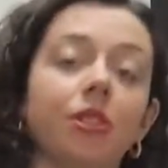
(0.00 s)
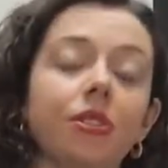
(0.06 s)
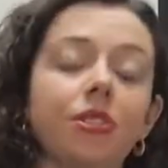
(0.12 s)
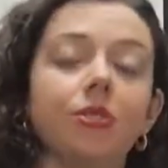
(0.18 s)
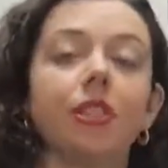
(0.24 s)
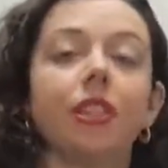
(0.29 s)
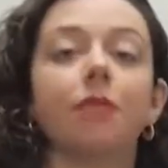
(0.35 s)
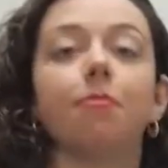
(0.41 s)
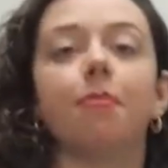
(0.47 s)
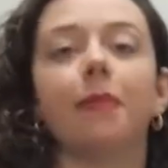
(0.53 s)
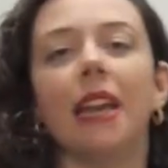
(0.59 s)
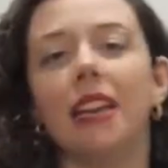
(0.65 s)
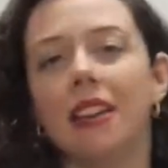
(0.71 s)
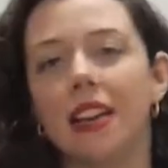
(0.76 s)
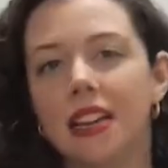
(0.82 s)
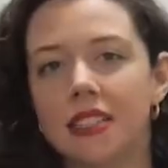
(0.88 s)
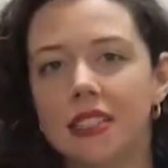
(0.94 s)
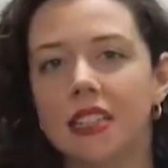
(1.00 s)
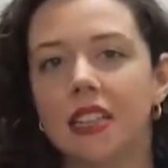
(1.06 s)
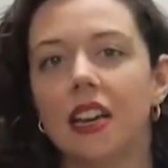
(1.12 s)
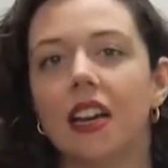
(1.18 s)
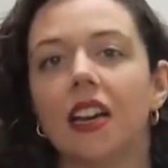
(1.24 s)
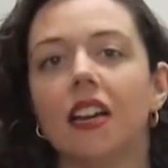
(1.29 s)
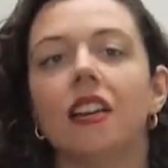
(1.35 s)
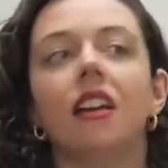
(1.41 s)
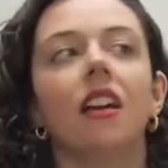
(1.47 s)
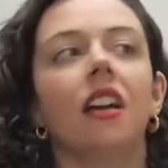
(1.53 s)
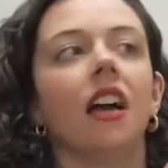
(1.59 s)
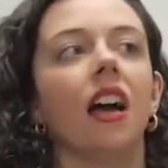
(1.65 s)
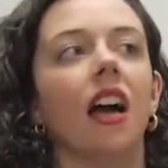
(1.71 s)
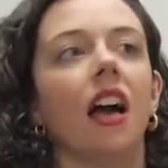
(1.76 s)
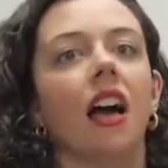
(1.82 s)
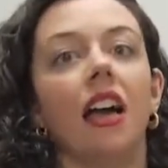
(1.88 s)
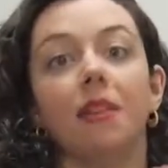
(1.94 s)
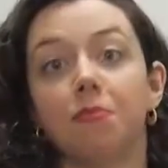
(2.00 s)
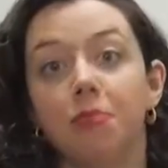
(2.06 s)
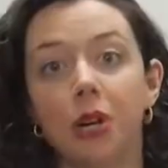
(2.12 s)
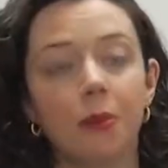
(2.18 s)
we're doing main idea and